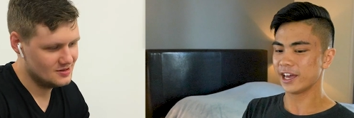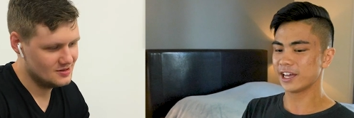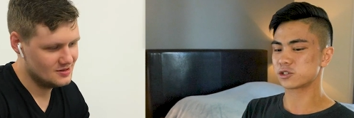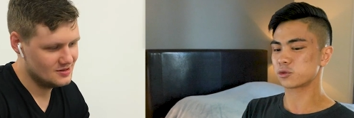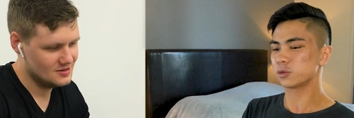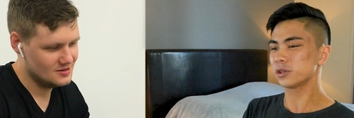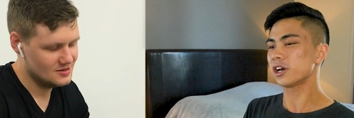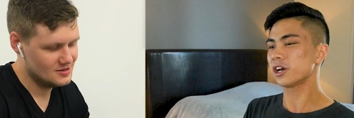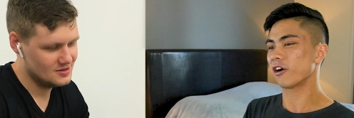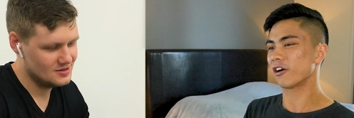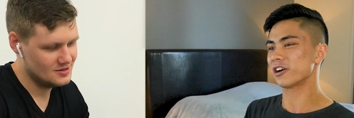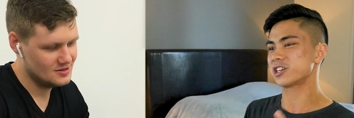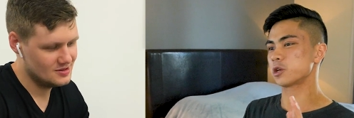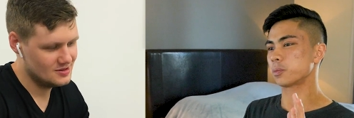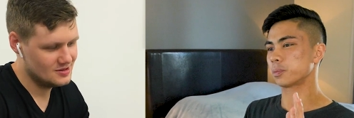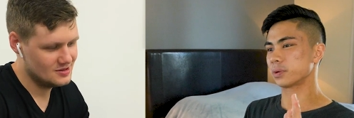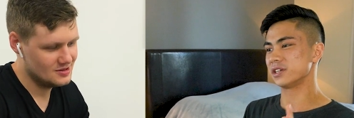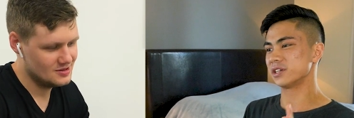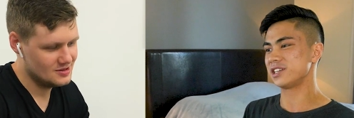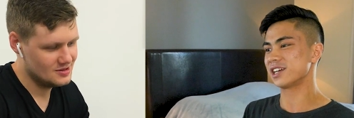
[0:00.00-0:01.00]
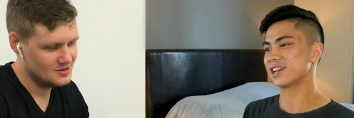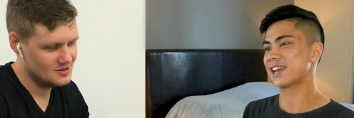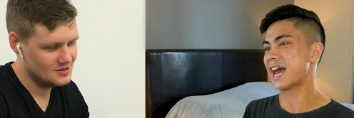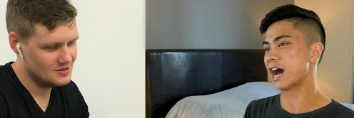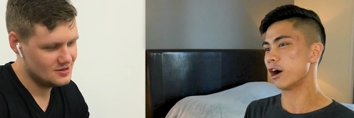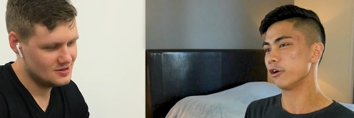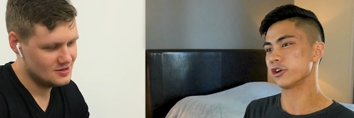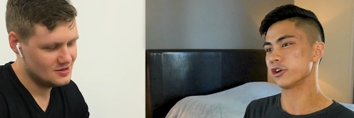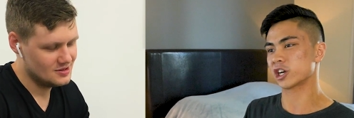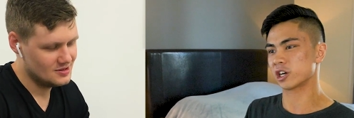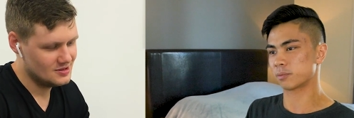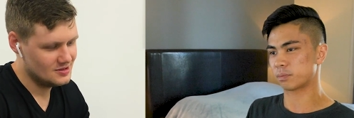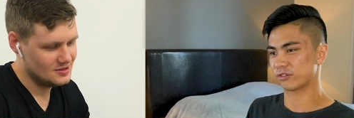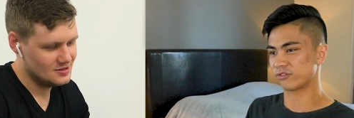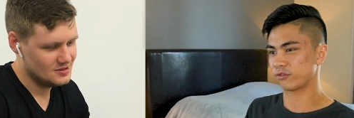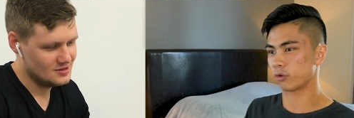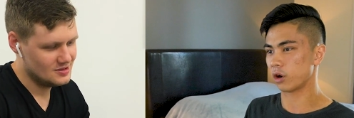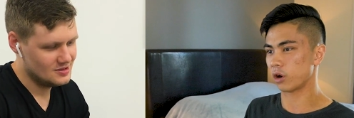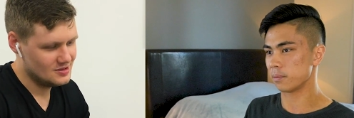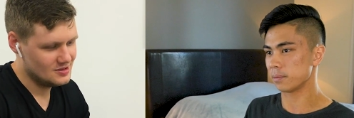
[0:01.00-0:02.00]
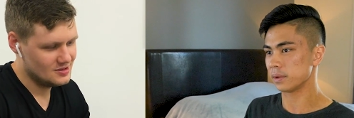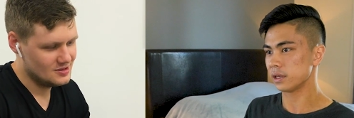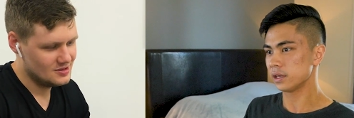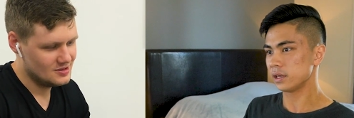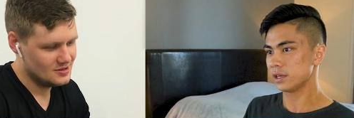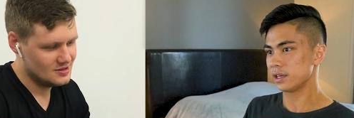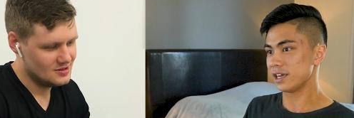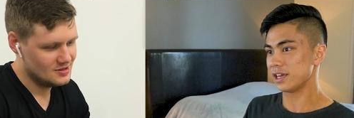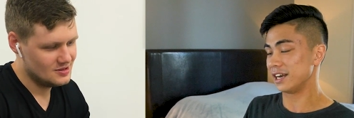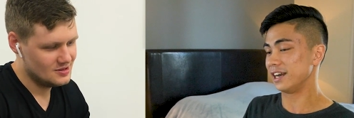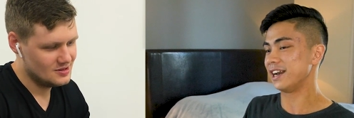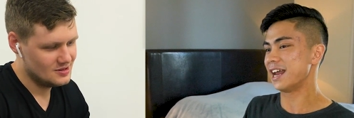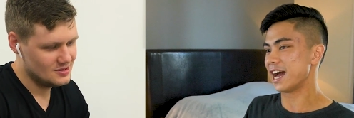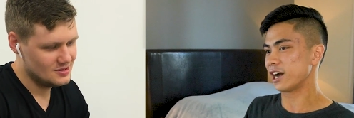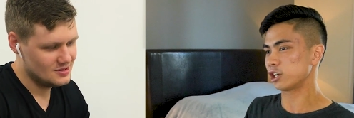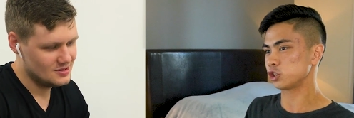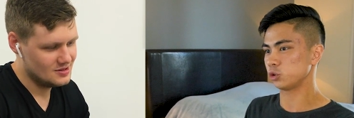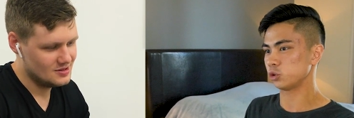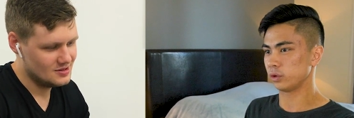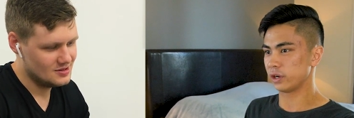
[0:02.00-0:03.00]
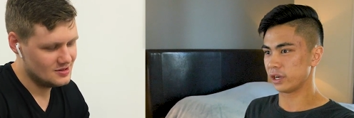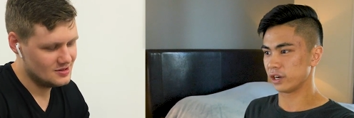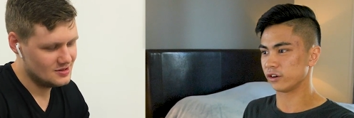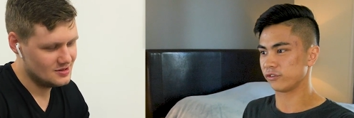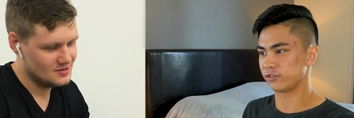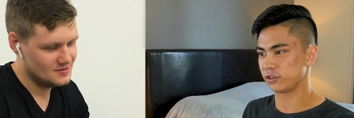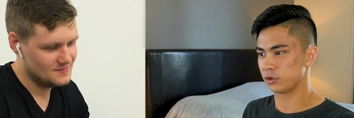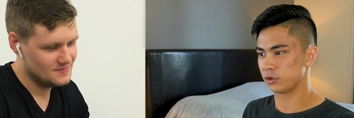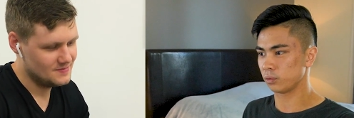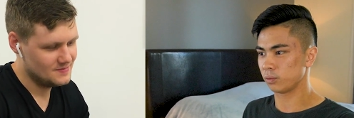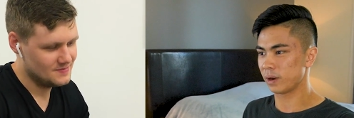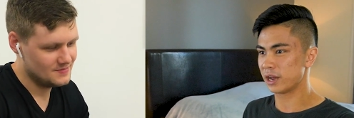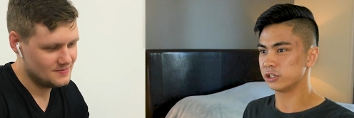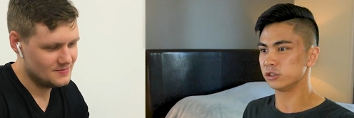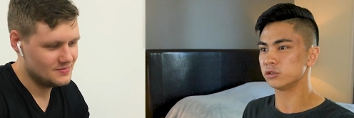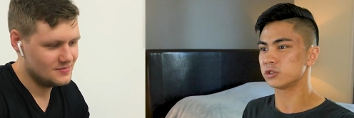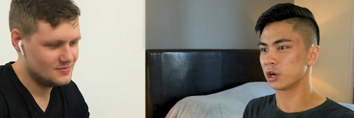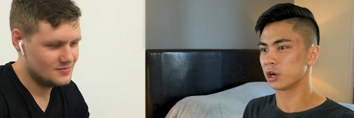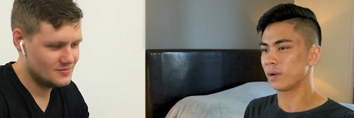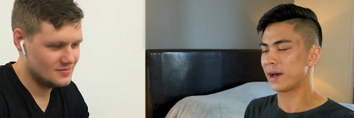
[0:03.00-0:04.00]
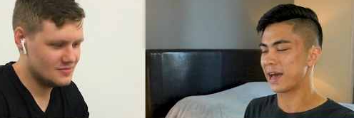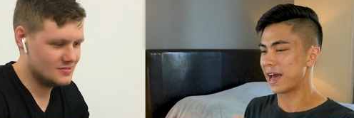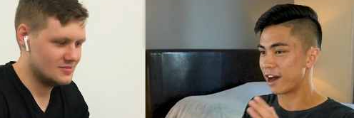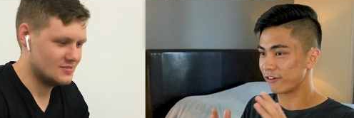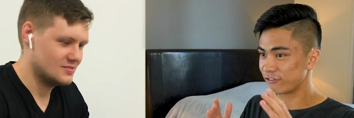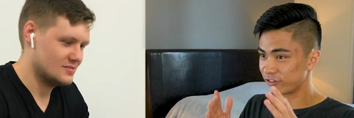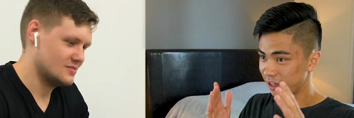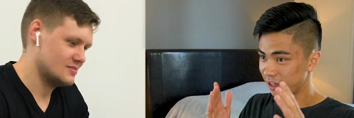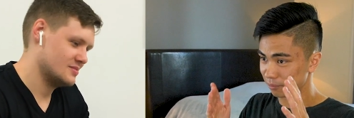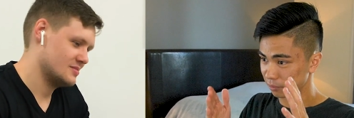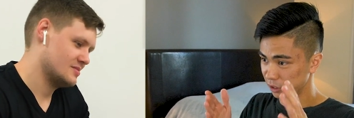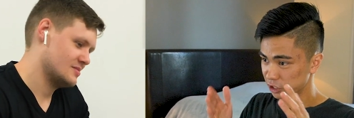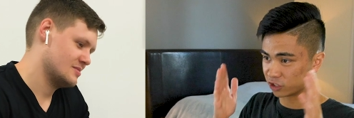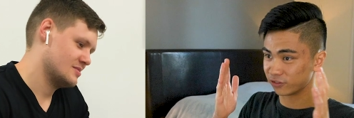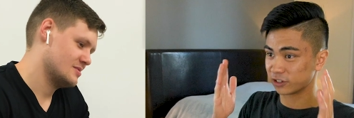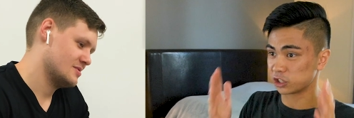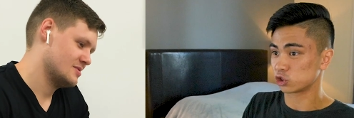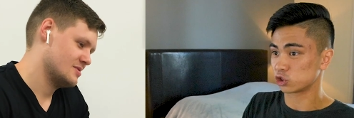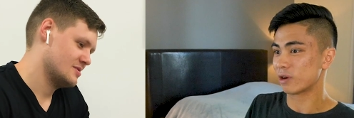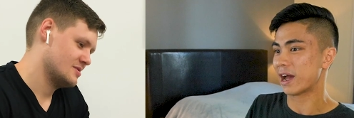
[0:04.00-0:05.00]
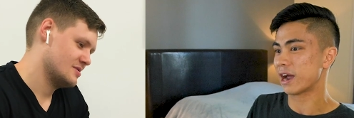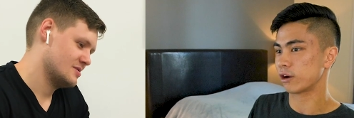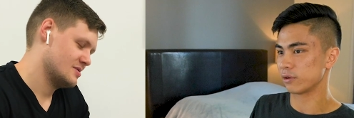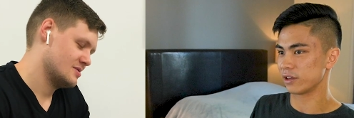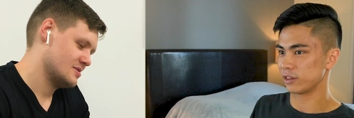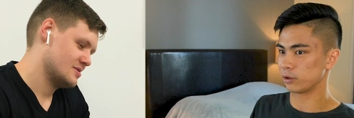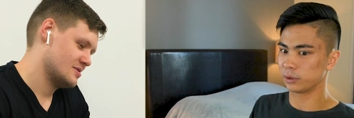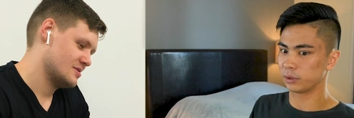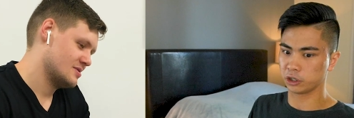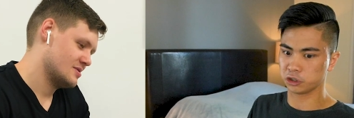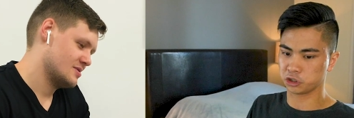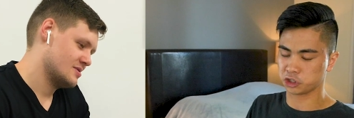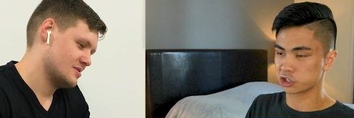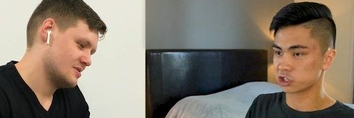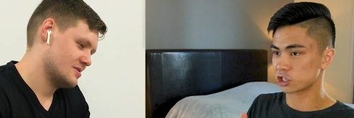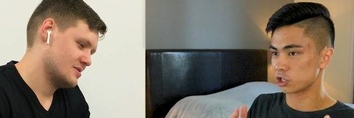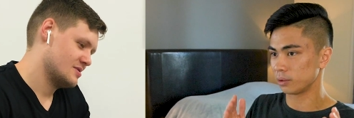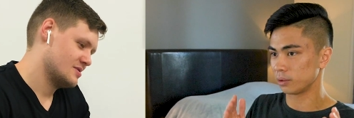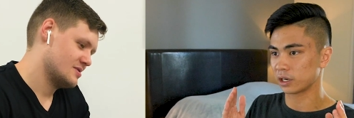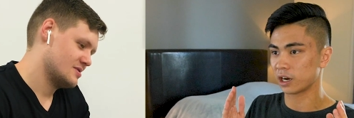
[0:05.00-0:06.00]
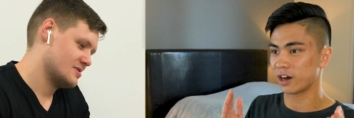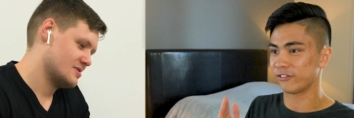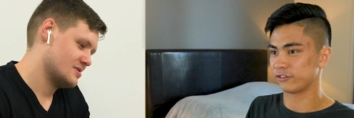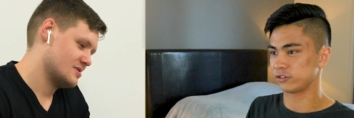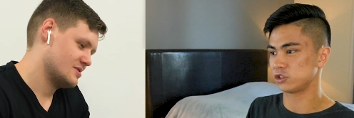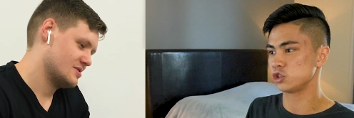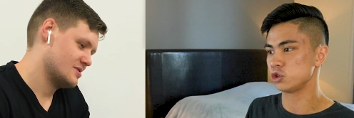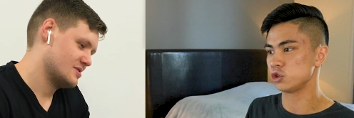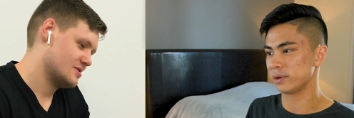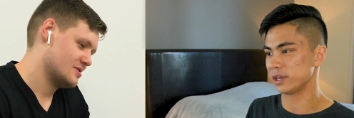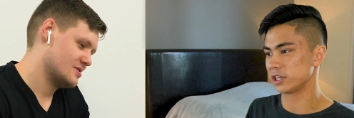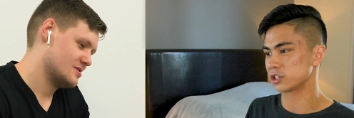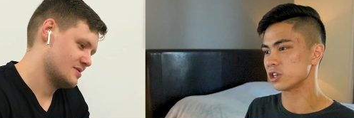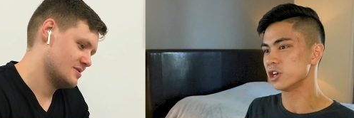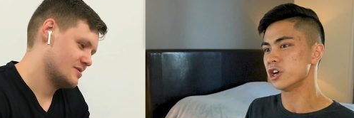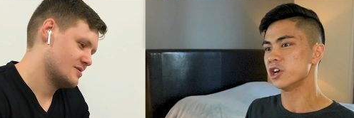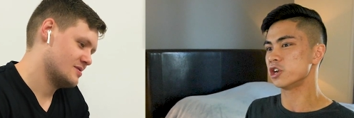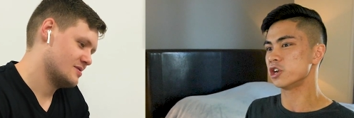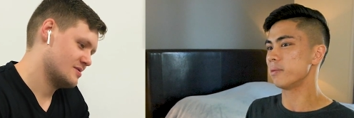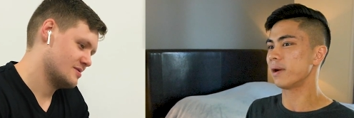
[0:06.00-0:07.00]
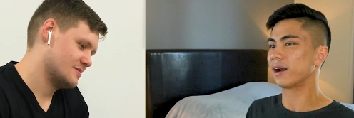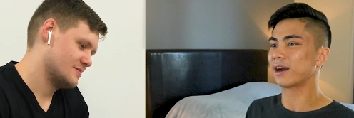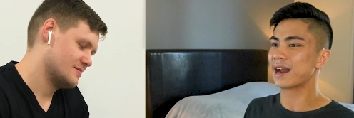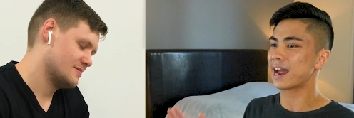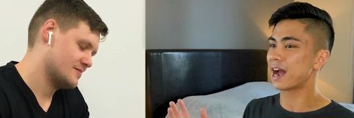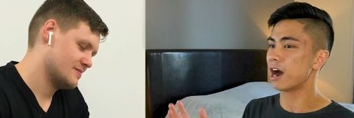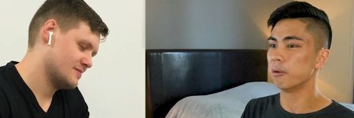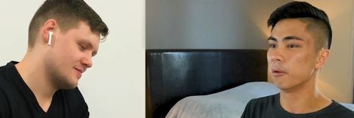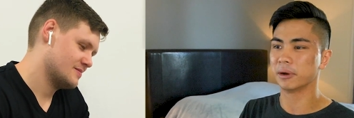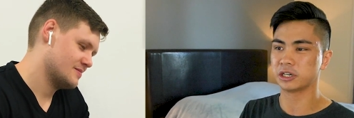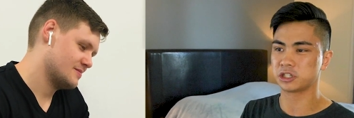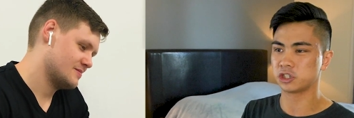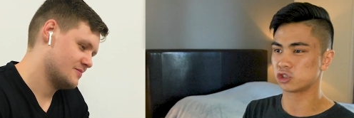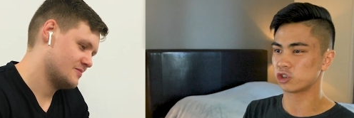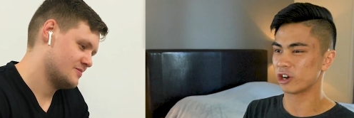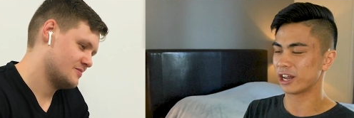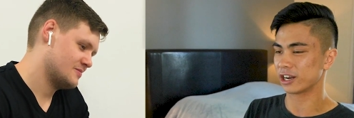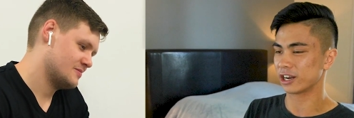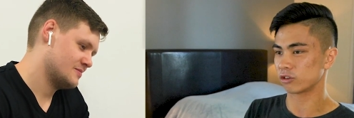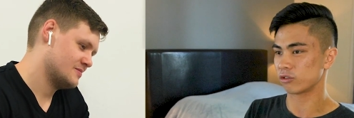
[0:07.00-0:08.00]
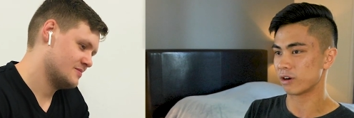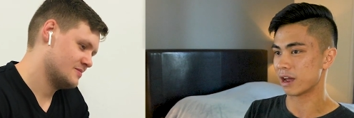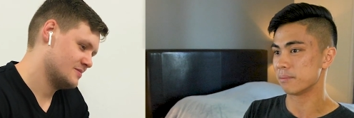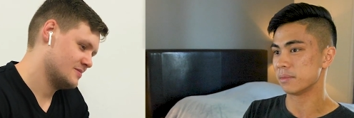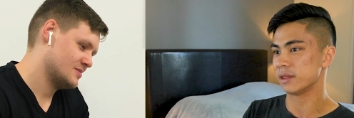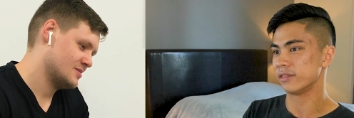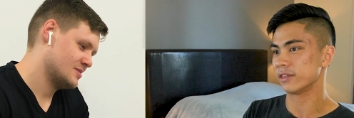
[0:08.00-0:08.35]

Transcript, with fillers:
Speaker 1: It's really hard to predict how you're going to perform in an actual interview when you don't have that much of a track record, when you're just going off for two weeks, no matter how much you try to cram in